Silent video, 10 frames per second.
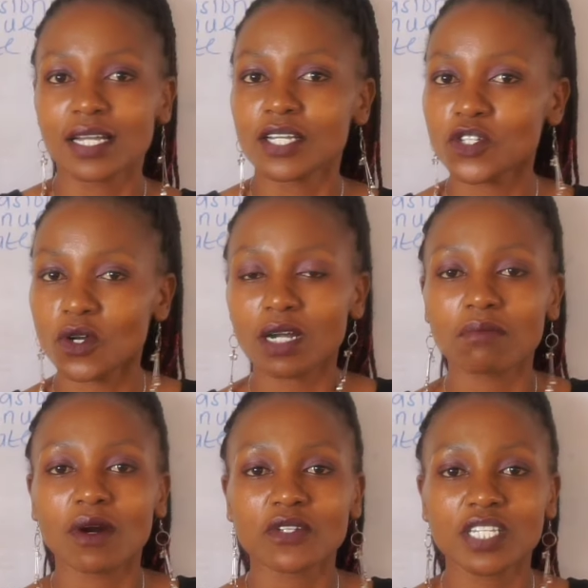Talk
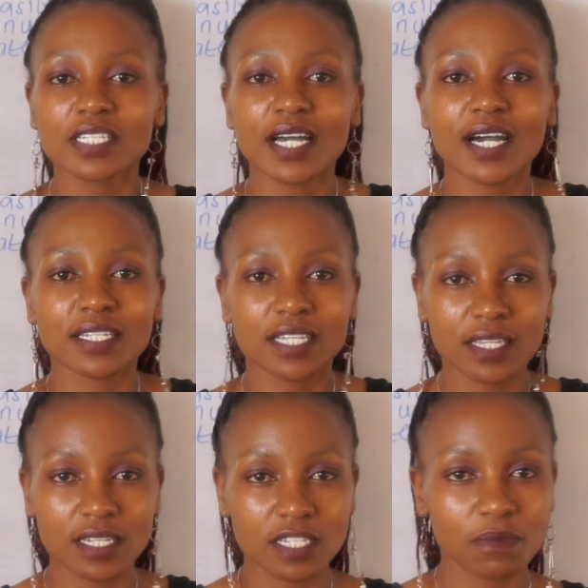about it at
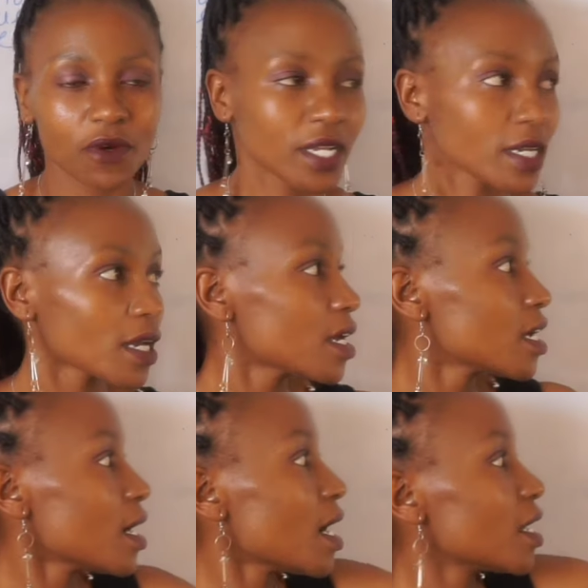this point.
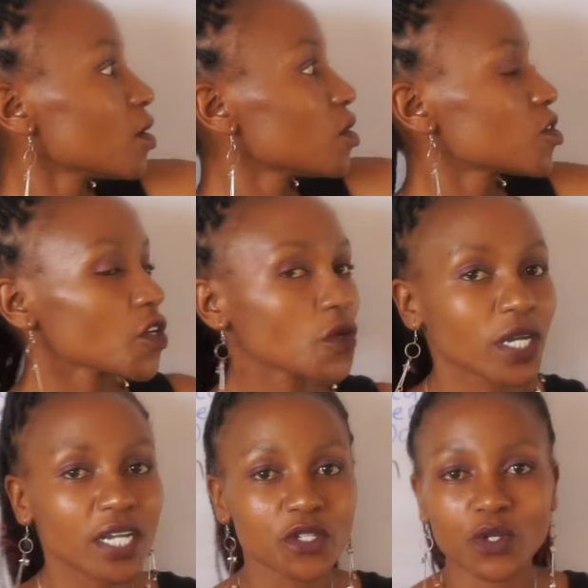And also you
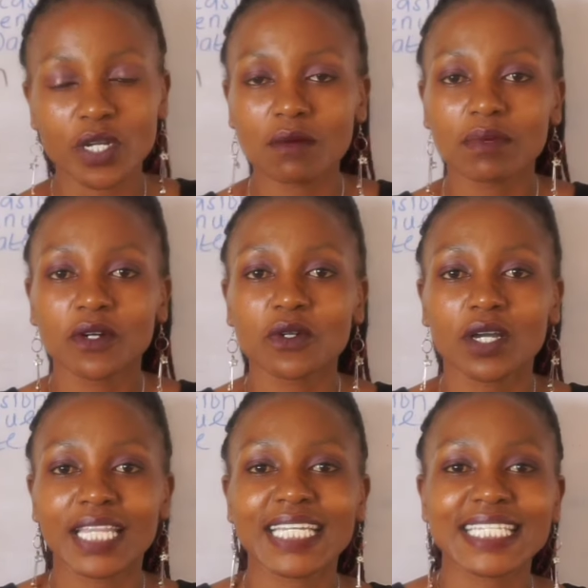can talk
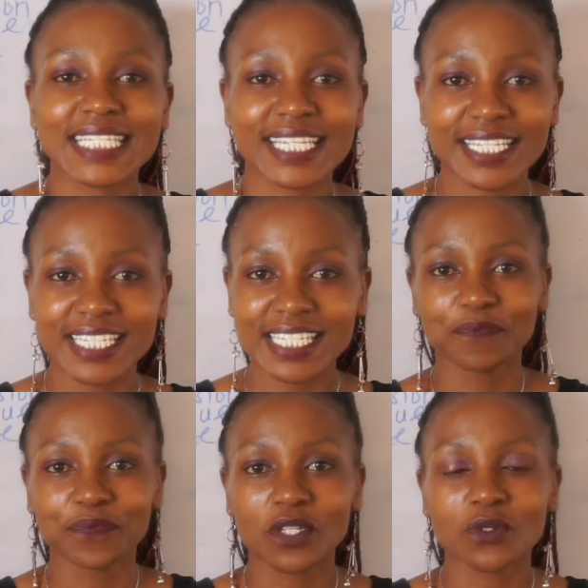about the
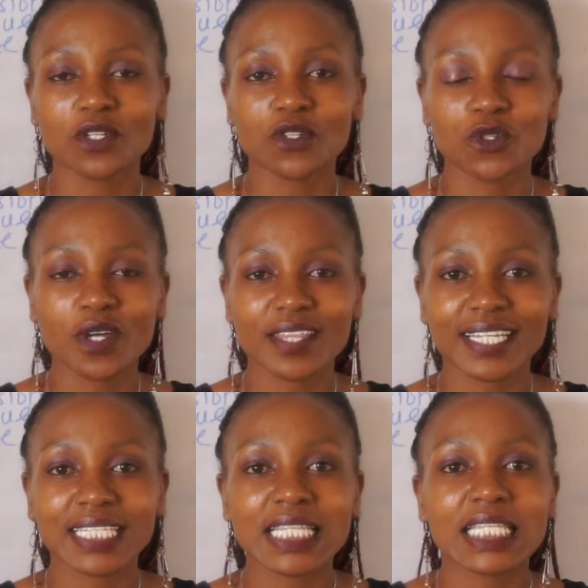strategies to ensure
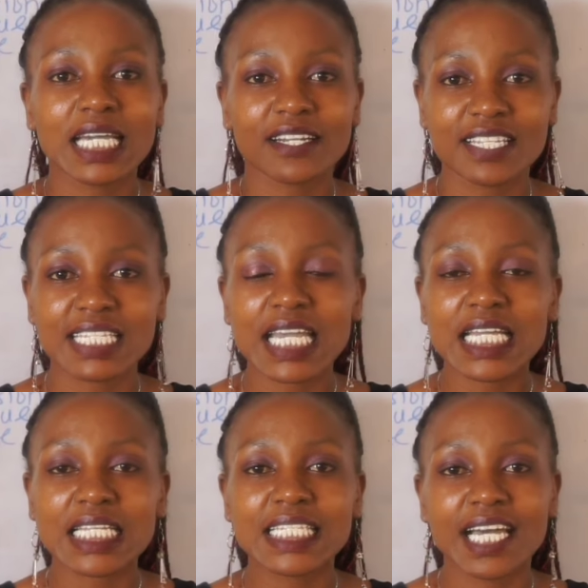that there is
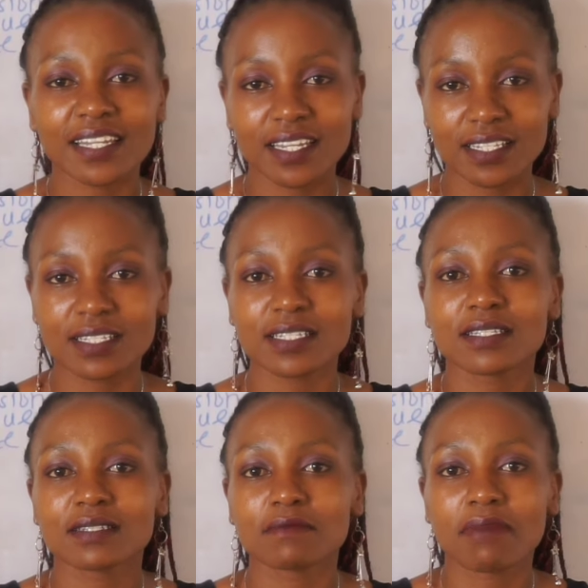excellent
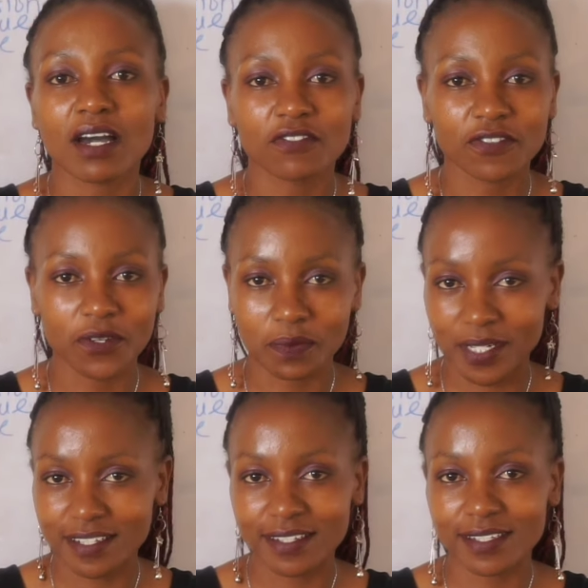
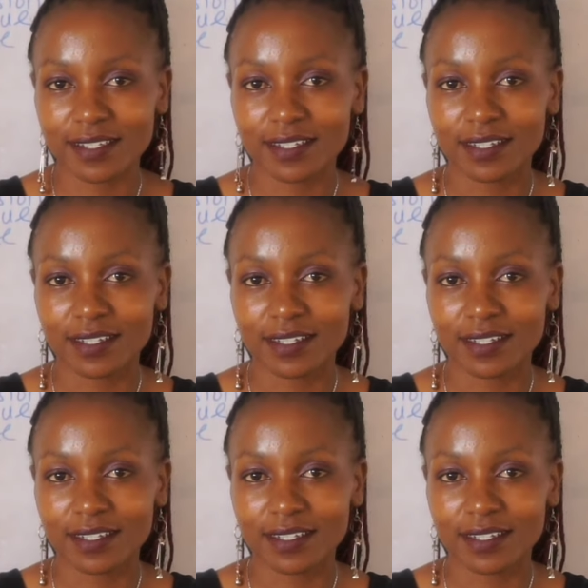performance.